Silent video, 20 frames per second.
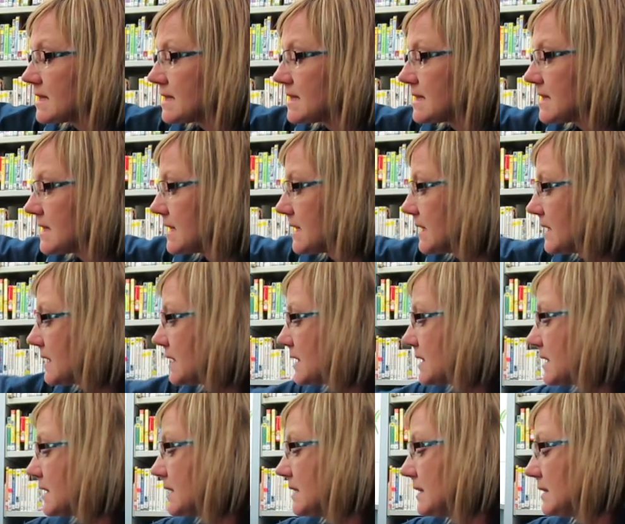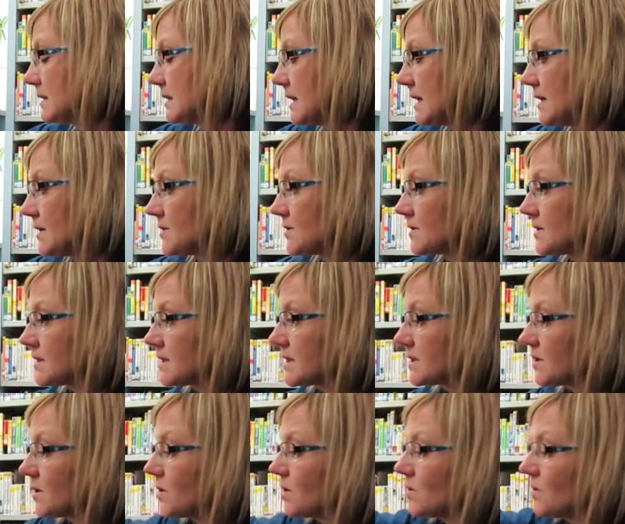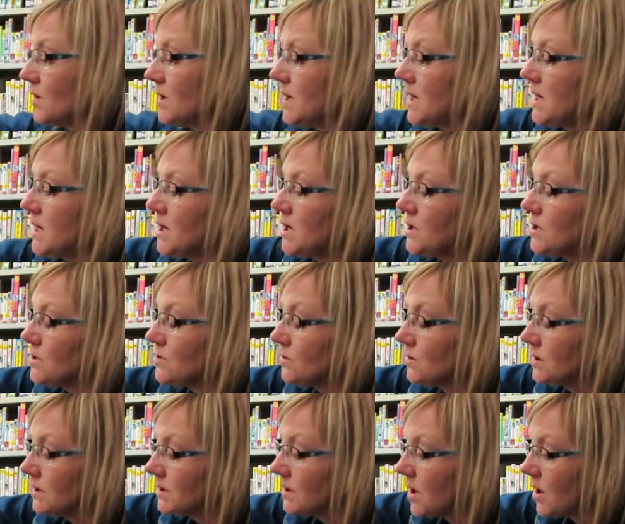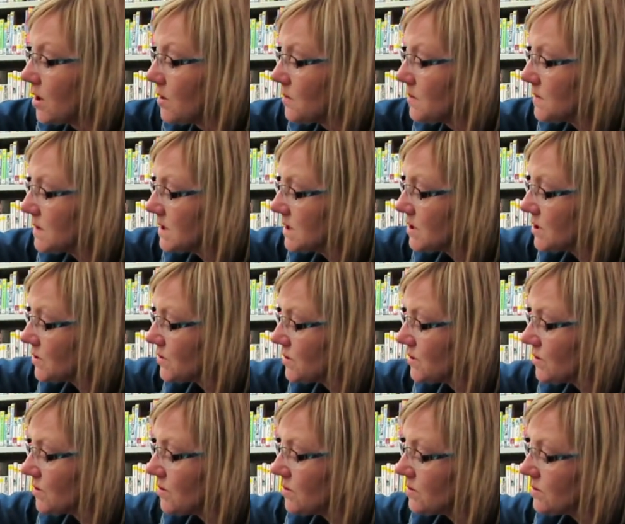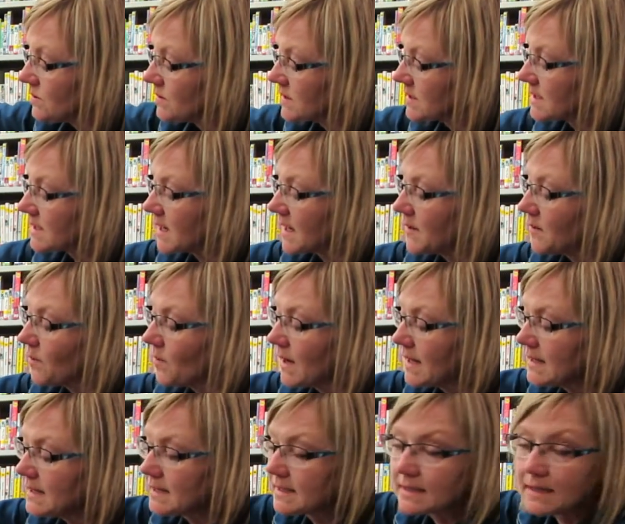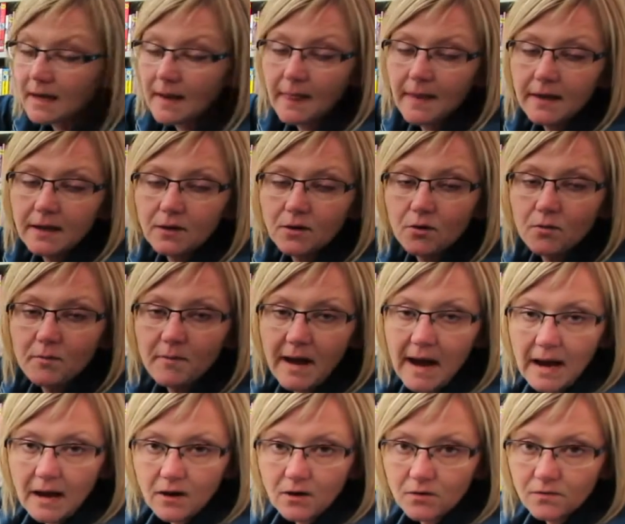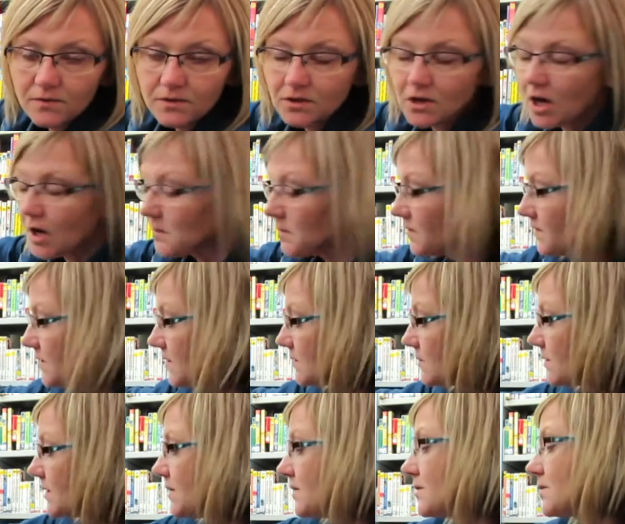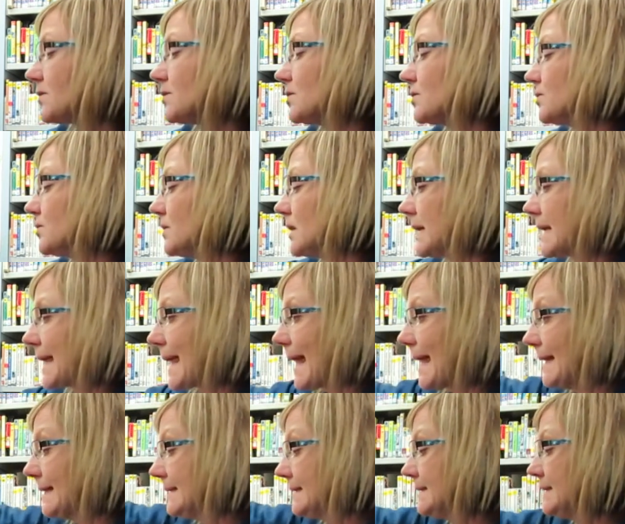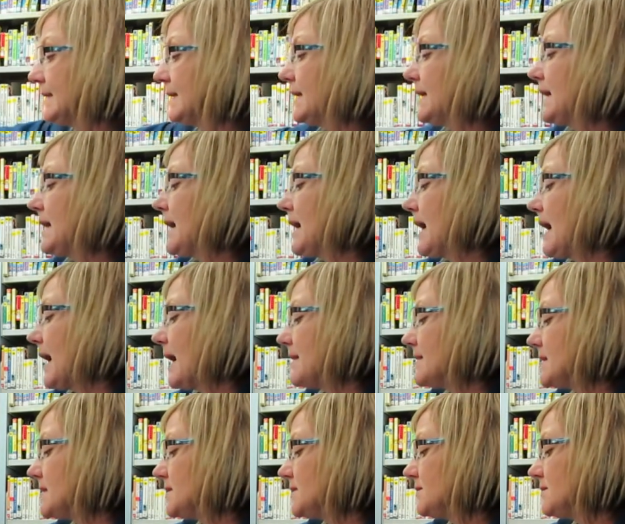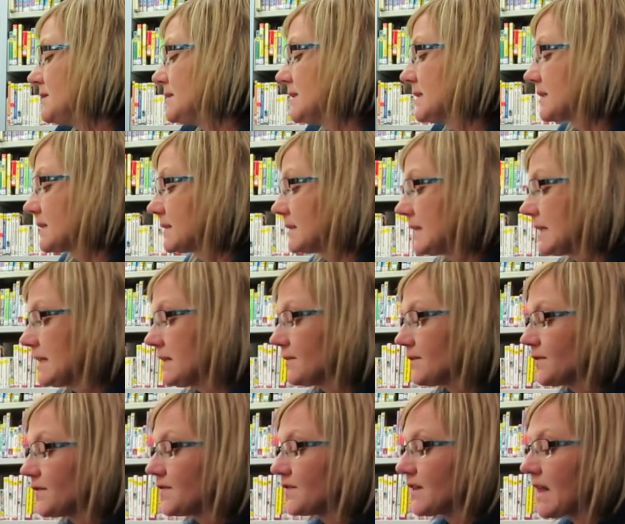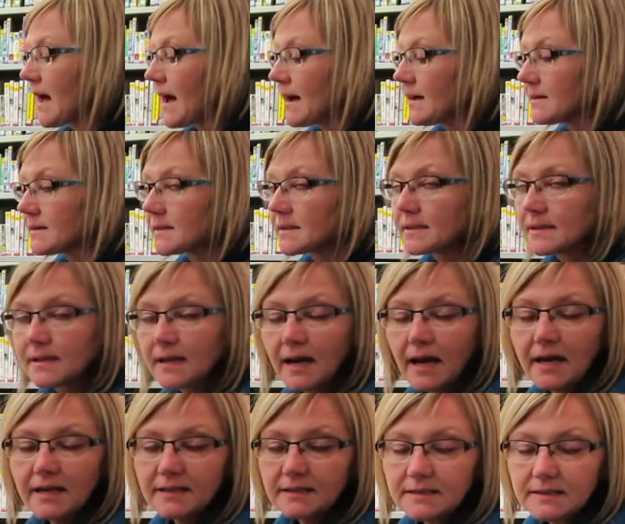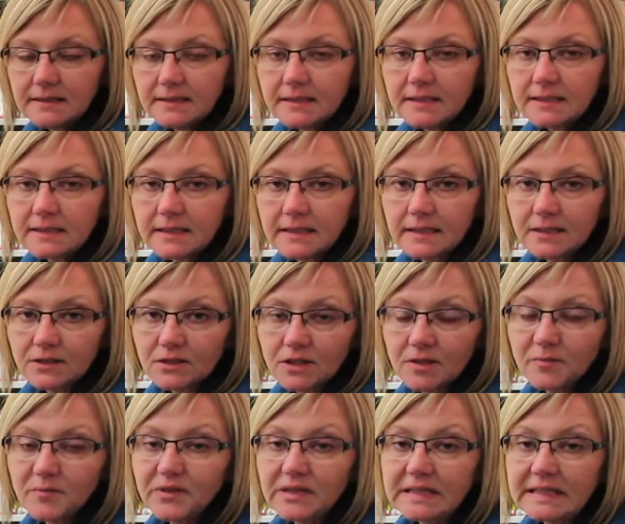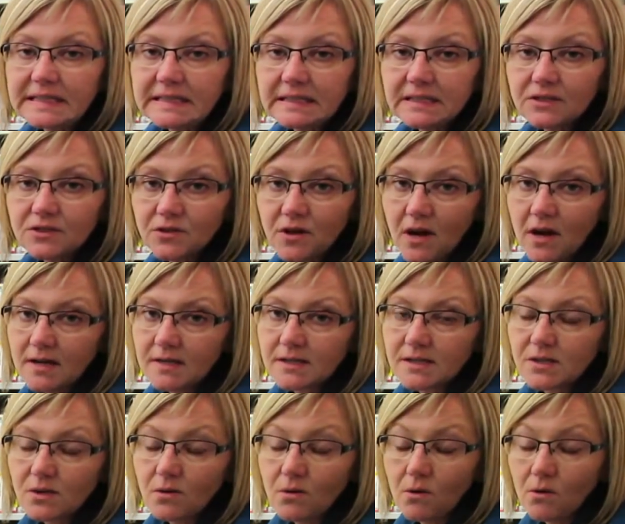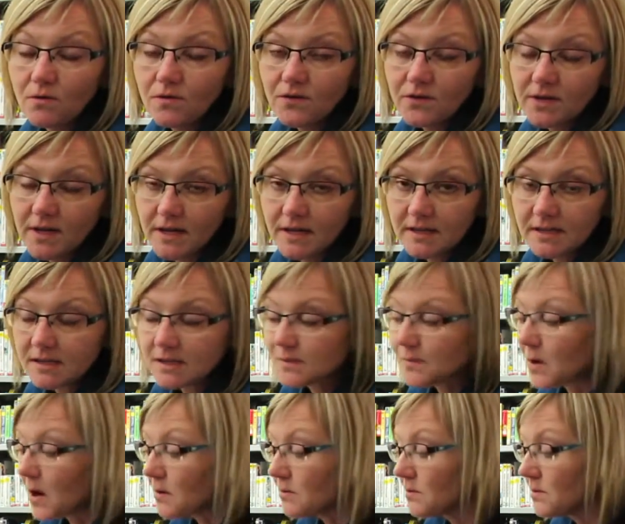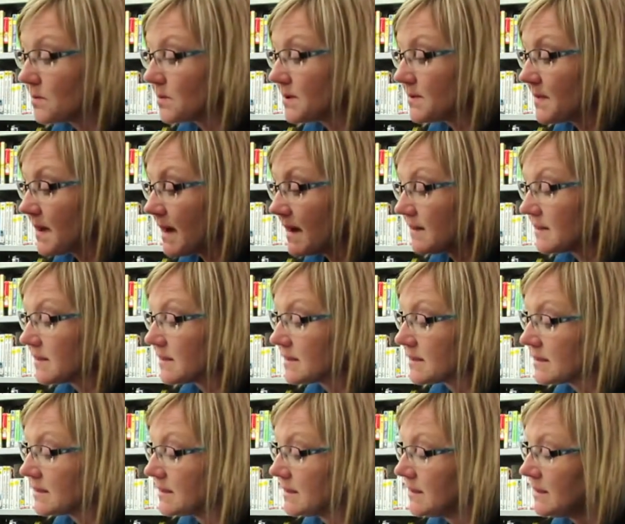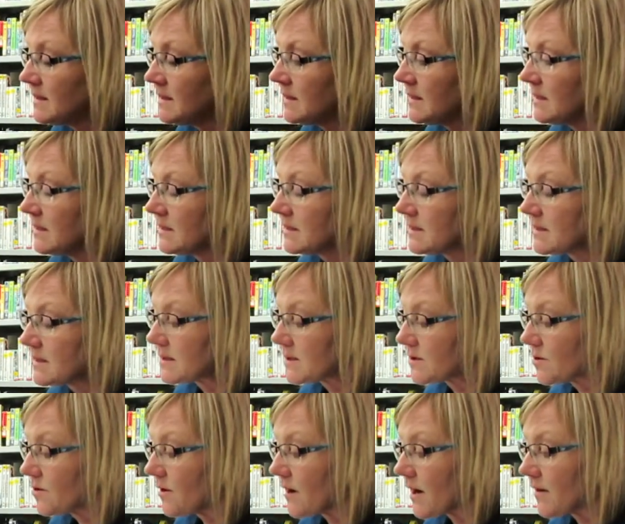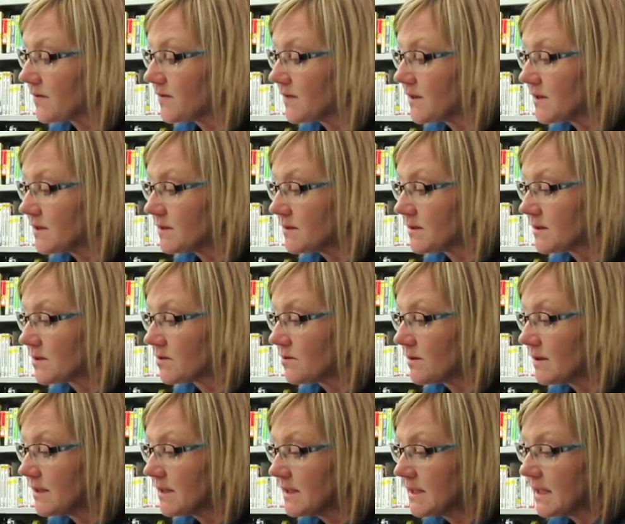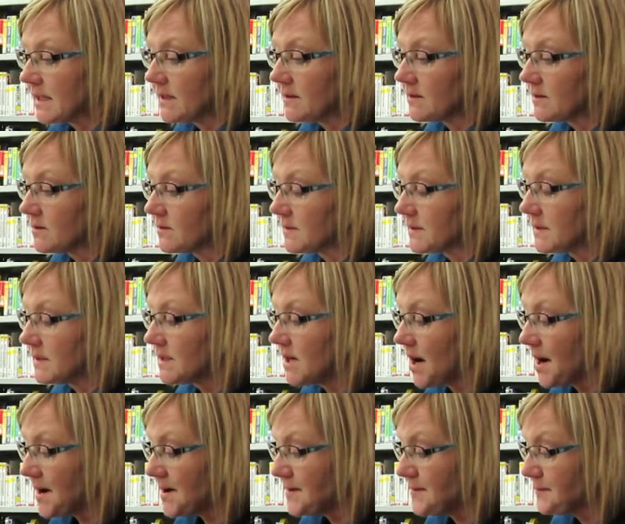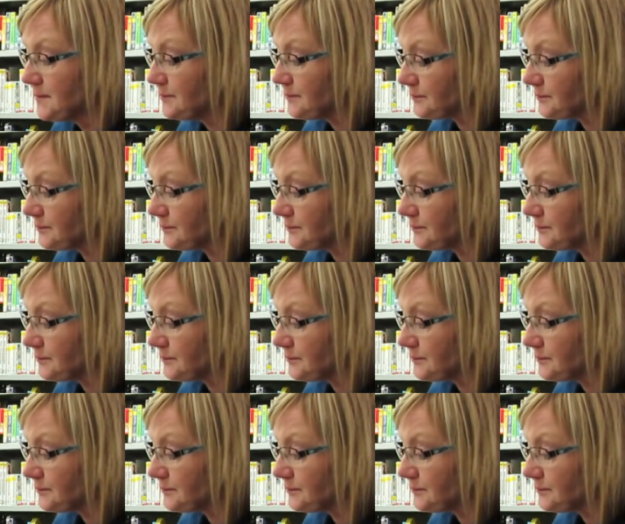thick layer. So you could almost do your whole design once and then go back over top of it with your glue again. And then you need to lay it flat and you need to let it completely dry. So overnight is probably best. This craft that's going to take a little bit of time.